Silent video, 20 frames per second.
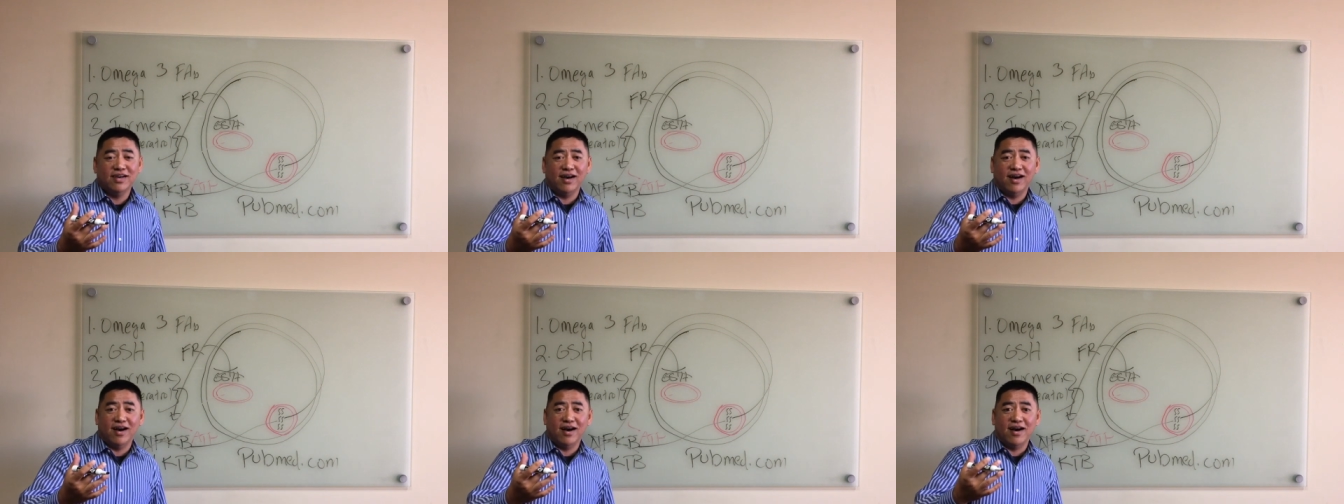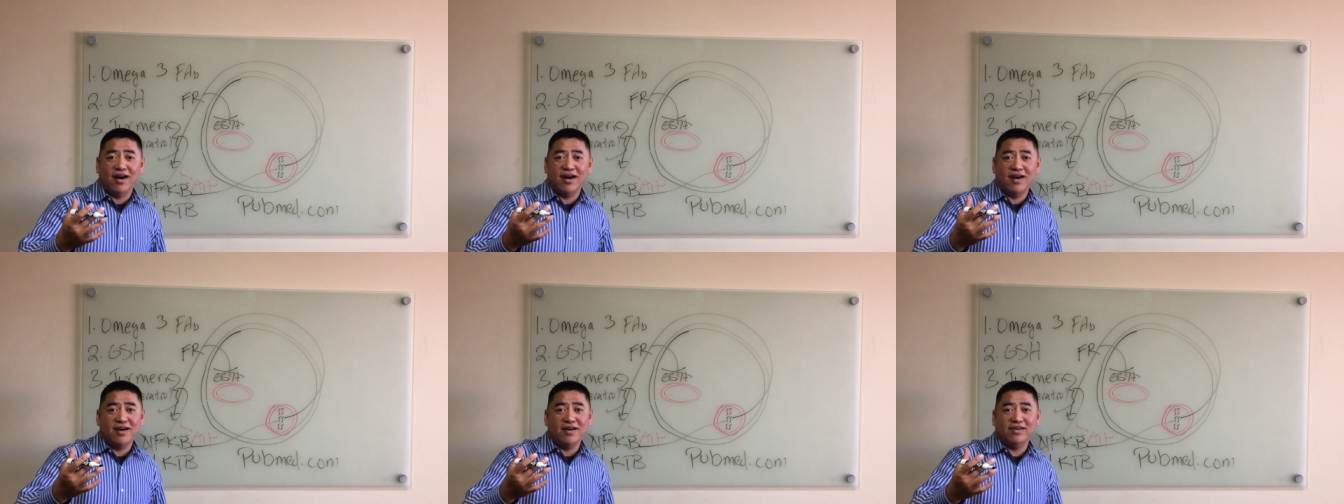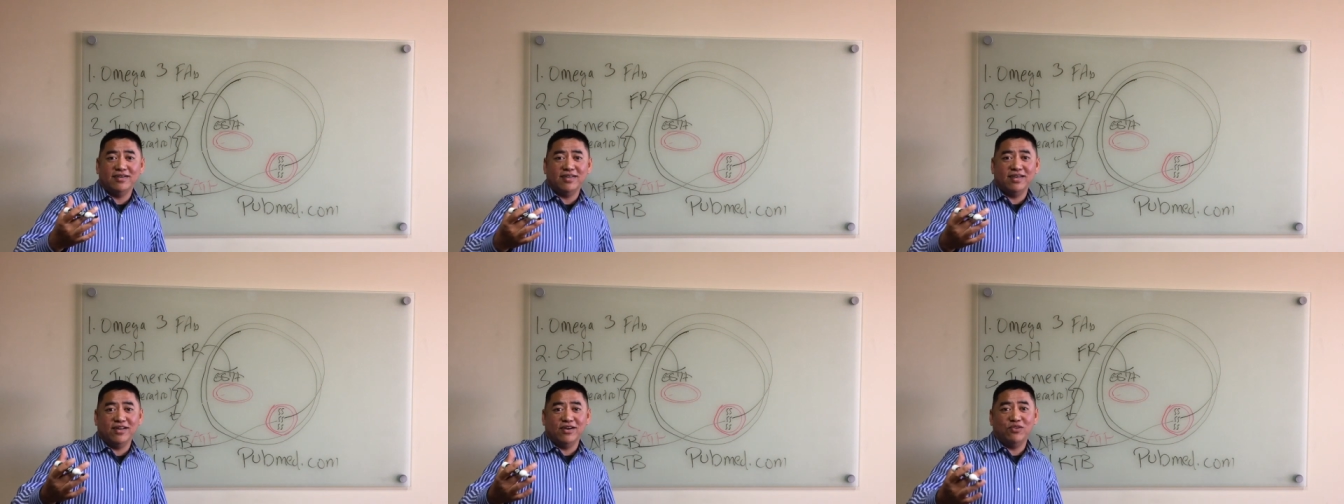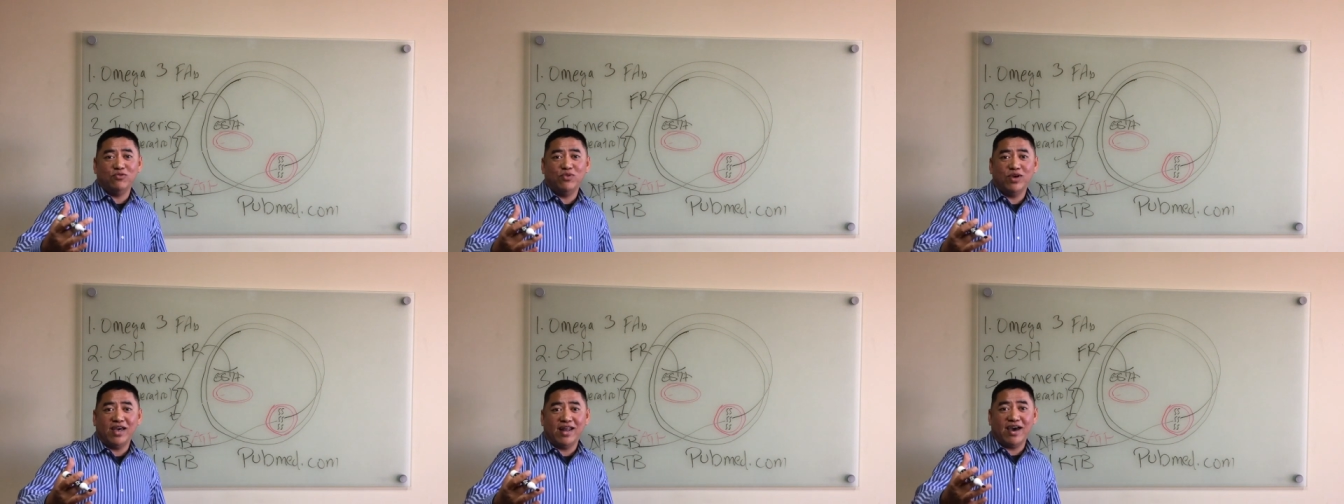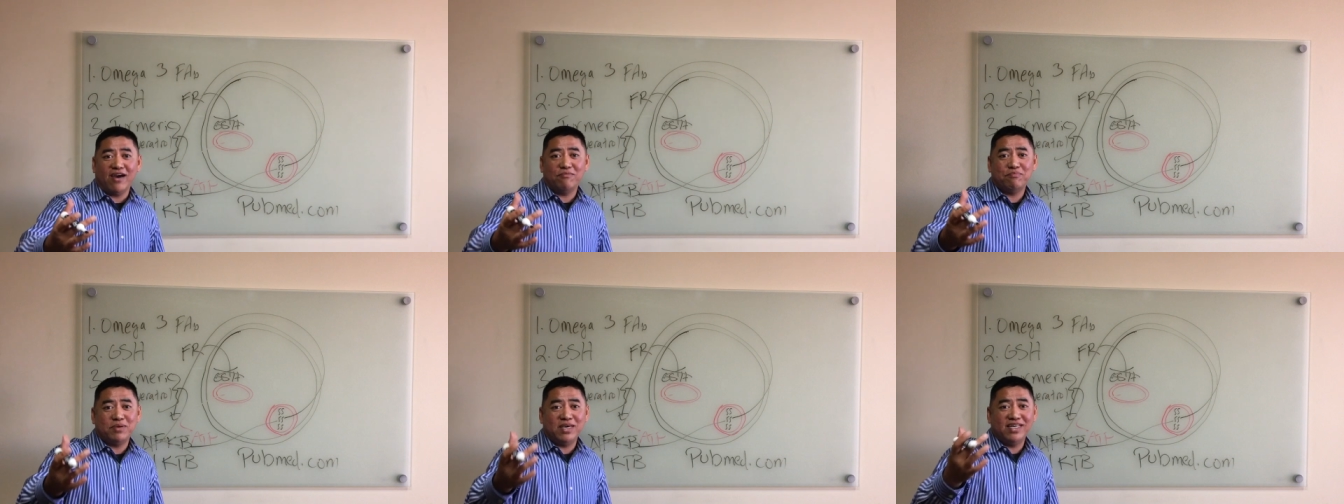We
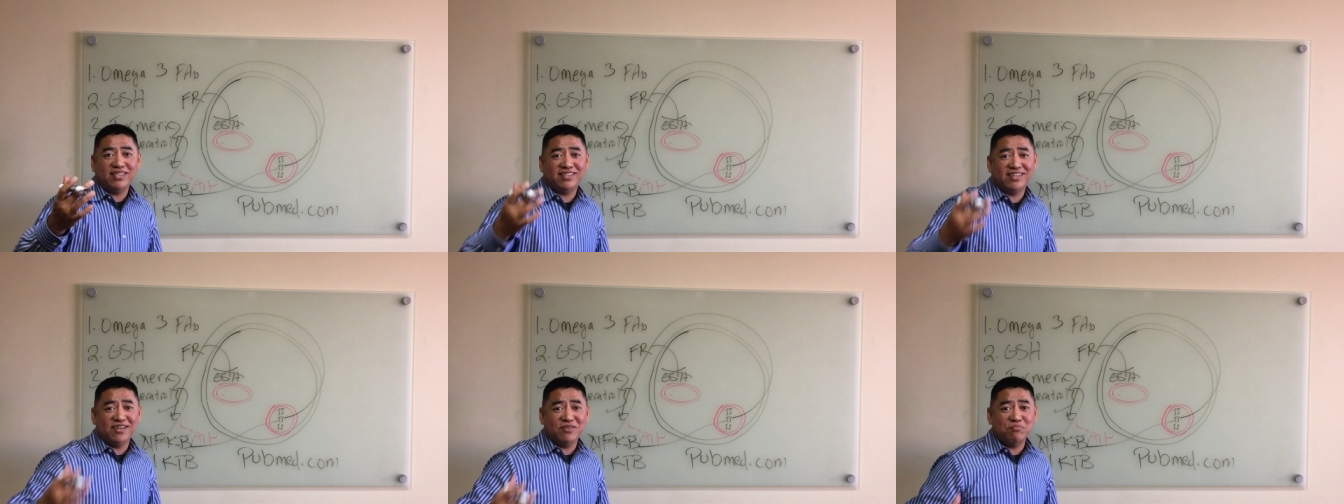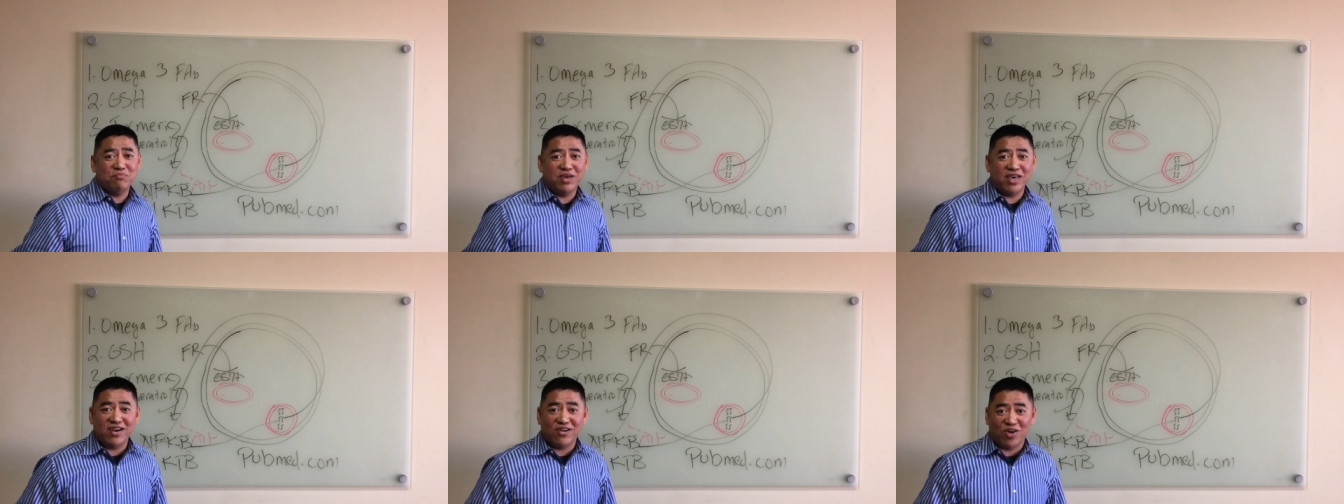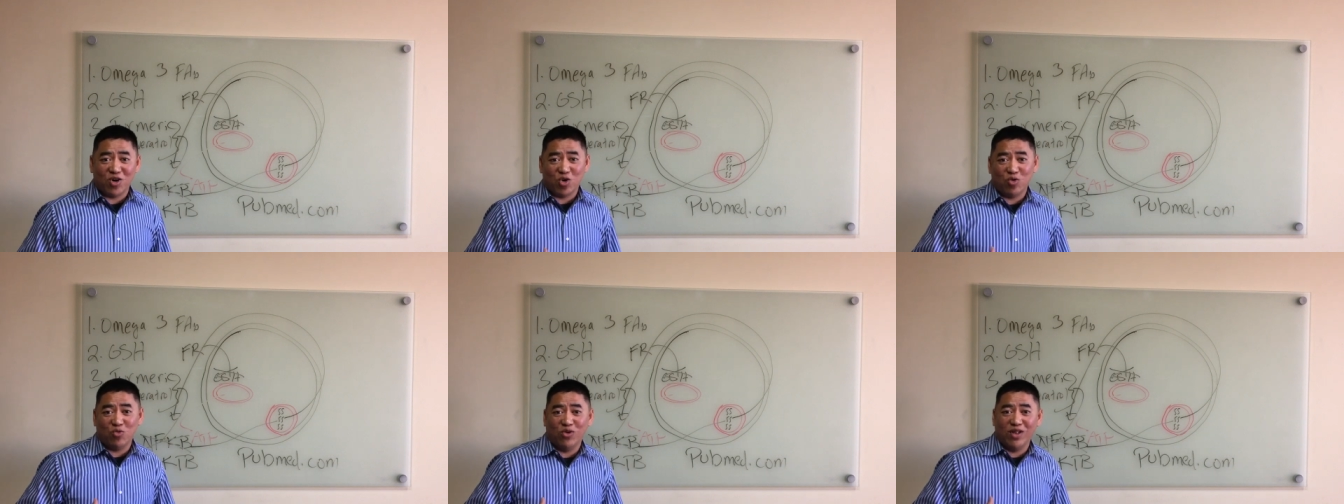can have pizza and beer.